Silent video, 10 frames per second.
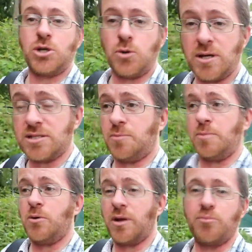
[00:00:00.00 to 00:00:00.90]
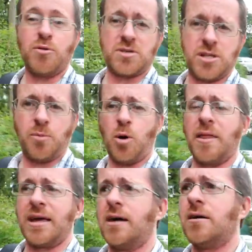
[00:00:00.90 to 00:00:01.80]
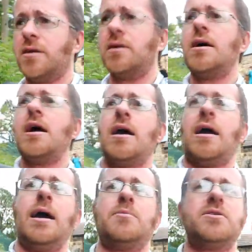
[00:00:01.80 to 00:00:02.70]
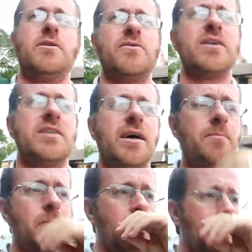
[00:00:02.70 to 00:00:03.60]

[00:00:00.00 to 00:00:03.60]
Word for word: 2 listed building pretty much at the bottom of their garden. Absolutely fascinating.